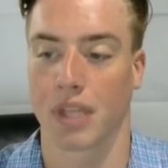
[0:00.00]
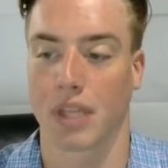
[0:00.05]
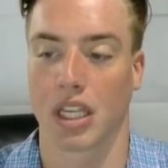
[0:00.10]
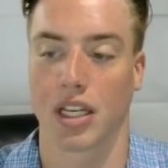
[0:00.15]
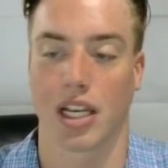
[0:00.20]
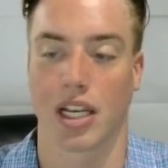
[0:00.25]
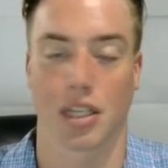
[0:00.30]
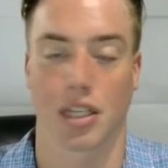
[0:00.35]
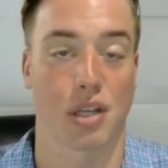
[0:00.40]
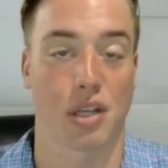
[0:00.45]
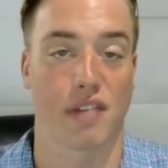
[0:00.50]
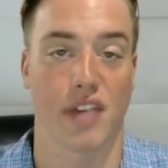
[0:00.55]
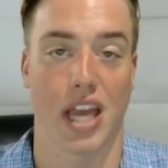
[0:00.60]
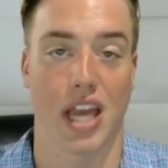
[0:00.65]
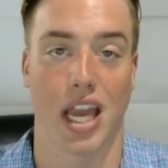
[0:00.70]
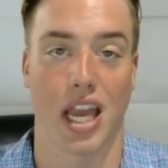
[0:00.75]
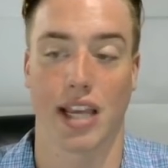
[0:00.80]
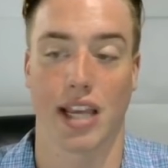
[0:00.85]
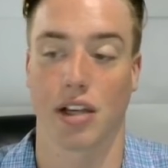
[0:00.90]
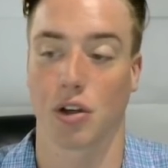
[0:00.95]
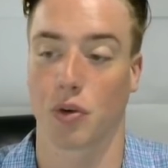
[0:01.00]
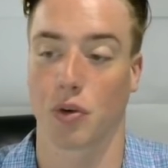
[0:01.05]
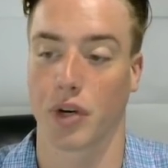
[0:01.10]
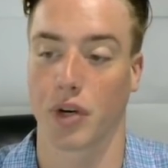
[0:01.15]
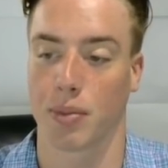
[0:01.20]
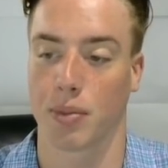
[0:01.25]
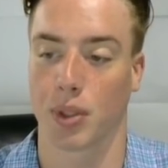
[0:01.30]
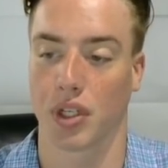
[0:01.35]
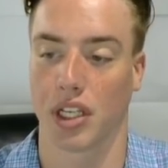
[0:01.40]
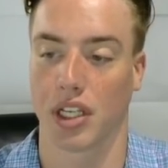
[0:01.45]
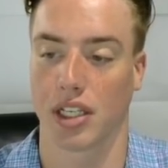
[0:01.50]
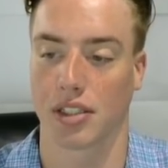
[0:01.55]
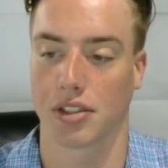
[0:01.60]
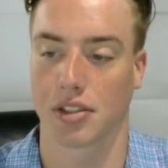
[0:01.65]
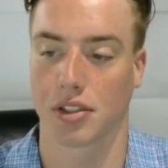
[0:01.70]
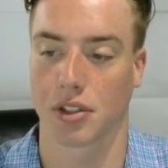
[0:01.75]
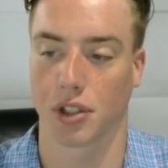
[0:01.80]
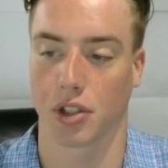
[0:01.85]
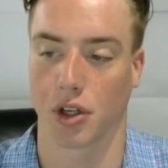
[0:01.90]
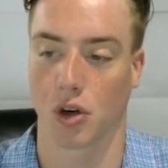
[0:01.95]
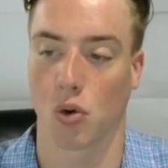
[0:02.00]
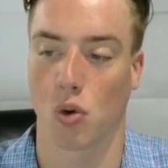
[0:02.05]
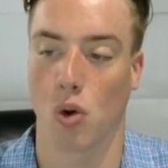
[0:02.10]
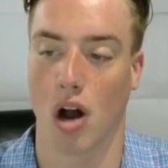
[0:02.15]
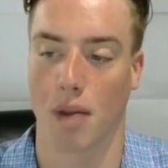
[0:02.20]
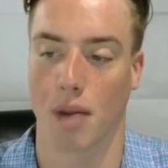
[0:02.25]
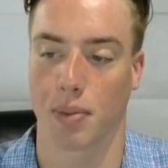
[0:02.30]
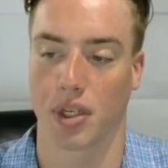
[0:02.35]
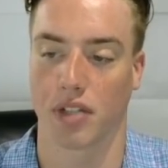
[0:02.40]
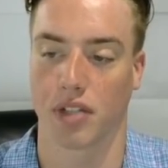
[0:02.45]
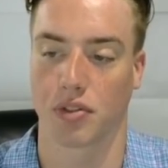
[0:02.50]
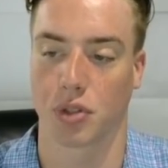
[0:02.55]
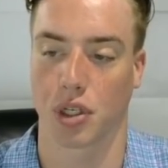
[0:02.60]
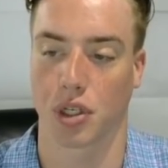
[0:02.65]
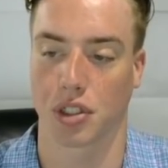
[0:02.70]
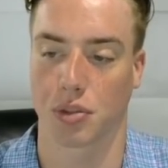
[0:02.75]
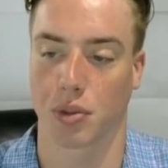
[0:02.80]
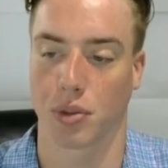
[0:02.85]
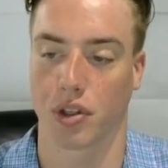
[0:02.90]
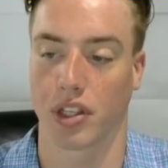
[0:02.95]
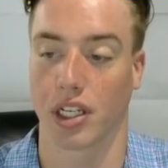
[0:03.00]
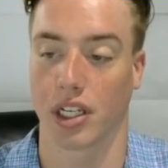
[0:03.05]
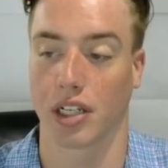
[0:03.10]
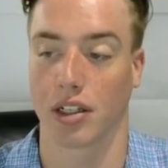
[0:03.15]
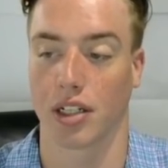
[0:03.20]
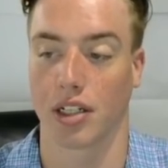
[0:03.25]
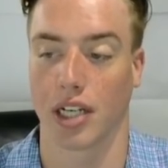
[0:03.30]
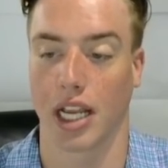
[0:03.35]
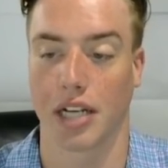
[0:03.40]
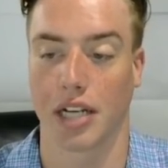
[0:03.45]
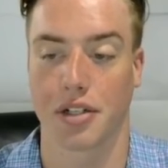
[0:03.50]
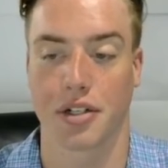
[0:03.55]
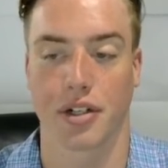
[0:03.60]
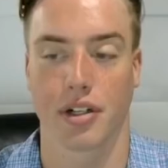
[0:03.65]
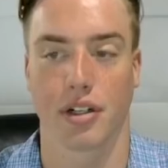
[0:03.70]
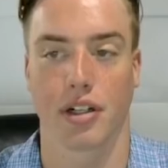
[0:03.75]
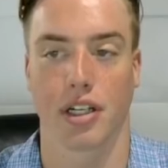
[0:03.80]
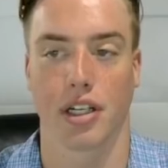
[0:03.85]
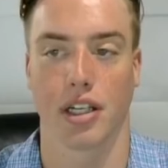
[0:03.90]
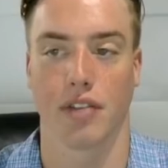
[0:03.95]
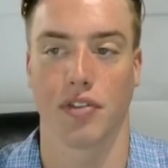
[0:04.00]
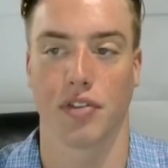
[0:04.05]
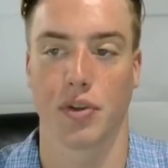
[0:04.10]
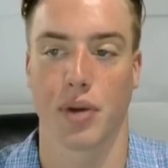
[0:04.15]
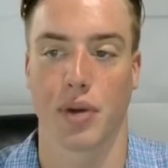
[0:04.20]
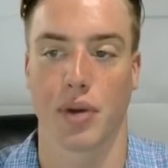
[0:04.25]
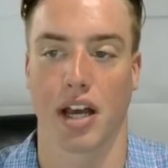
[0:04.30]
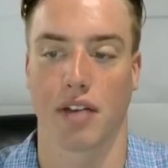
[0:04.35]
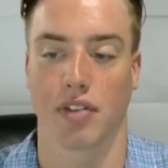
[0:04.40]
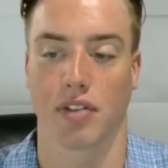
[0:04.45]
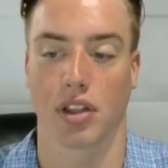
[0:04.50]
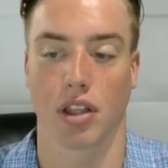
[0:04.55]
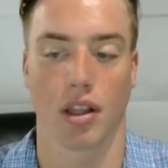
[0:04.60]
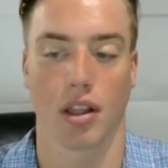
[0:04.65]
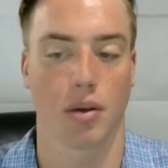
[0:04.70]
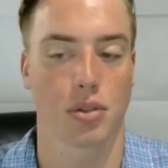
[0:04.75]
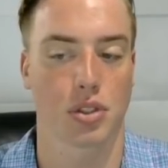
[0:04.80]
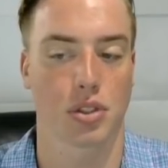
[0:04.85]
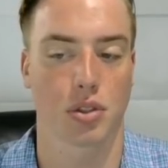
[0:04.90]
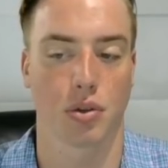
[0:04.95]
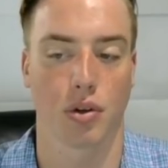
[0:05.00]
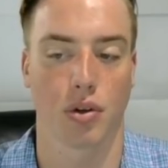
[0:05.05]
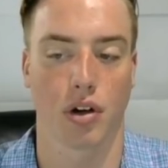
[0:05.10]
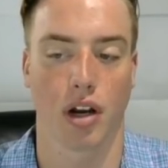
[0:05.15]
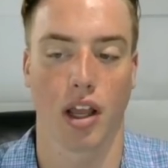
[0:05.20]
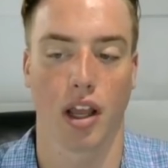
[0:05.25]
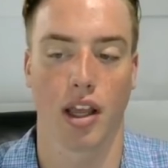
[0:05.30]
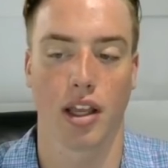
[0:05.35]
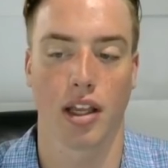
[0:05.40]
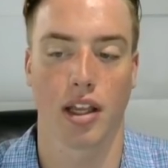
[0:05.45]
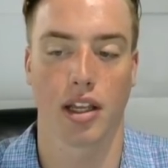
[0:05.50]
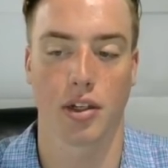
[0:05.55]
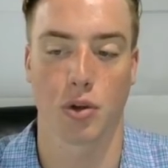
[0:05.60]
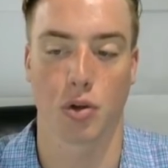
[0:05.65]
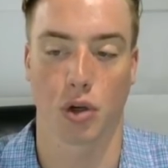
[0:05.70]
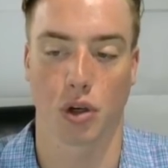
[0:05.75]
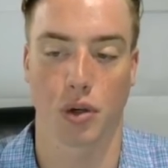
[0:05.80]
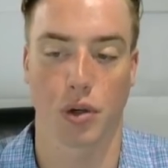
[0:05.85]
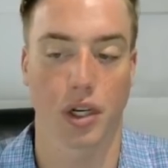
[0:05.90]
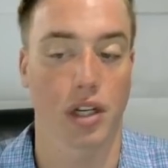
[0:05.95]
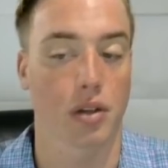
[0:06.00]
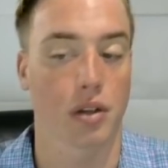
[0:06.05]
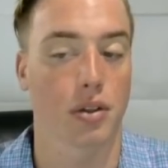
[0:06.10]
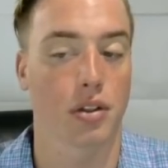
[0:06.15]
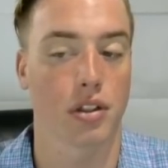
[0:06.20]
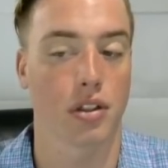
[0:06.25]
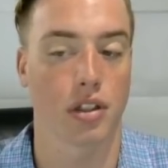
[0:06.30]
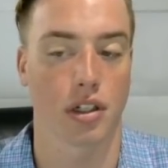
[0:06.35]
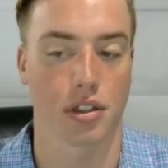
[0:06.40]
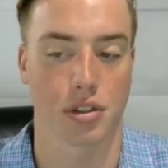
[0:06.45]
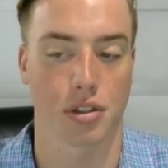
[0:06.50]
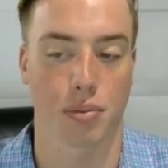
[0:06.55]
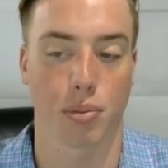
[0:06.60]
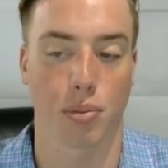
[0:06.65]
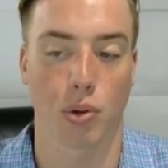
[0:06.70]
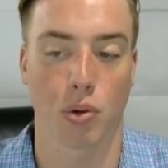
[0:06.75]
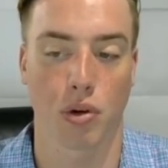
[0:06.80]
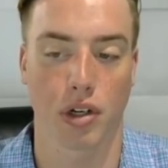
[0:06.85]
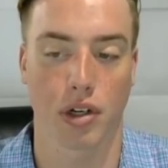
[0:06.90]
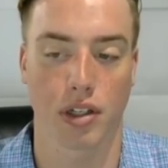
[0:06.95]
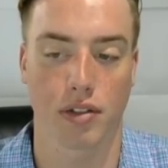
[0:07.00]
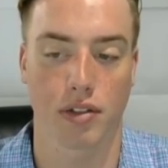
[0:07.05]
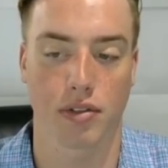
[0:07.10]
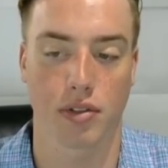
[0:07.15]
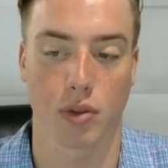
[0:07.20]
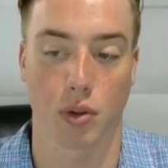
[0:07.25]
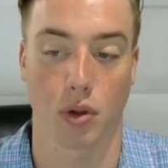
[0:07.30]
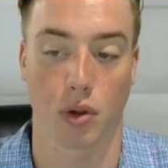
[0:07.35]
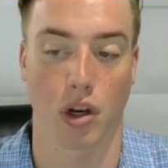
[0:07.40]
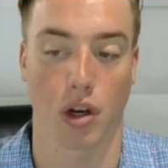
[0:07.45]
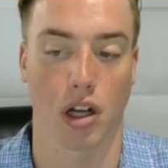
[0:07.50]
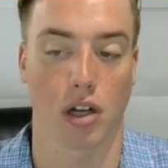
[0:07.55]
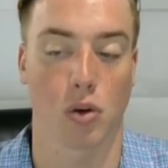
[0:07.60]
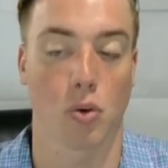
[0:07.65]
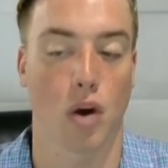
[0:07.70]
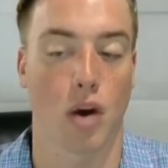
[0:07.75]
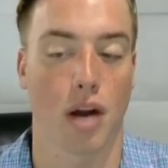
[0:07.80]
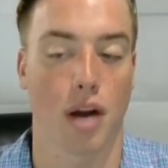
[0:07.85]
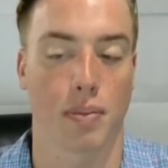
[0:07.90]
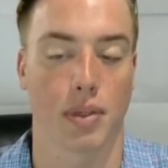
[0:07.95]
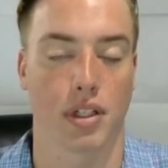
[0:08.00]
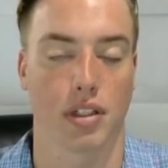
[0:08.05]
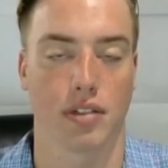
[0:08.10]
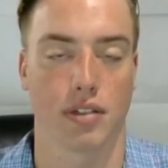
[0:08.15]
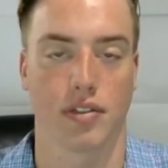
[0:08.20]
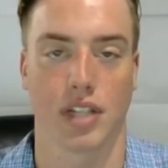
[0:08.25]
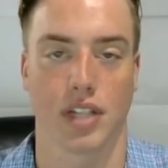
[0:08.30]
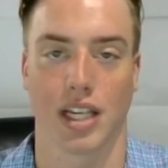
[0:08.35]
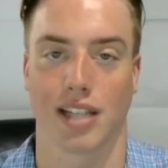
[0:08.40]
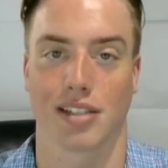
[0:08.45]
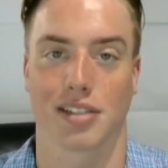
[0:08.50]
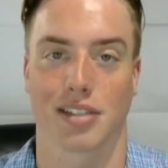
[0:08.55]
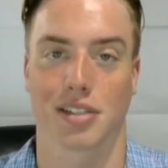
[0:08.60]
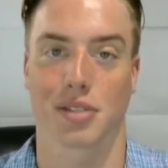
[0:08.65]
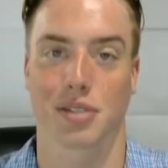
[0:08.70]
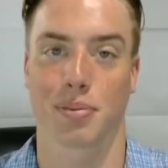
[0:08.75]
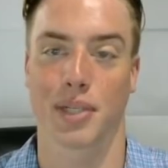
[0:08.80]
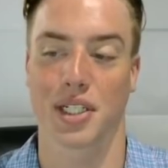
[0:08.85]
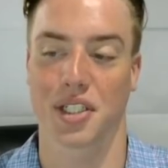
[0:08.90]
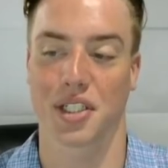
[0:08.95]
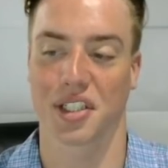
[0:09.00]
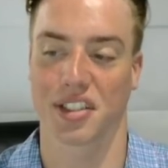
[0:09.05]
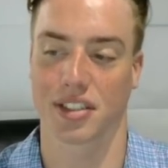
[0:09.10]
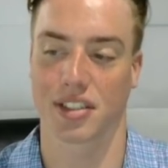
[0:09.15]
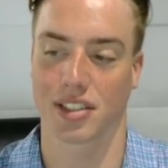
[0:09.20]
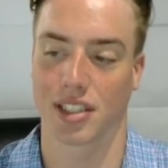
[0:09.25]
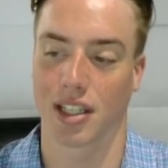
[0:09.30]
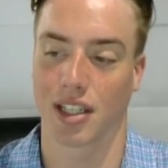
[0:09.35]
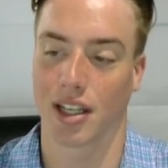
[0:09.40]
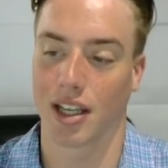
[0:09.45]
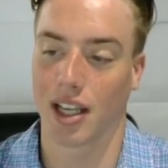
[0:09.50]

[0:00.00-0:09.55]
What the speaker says: Next, you have A, agreeableness, so you're cooperative, trustworthy, and good-natured. If you have a low score, you are critical, unsupportive, or uncooperative, and suspicious.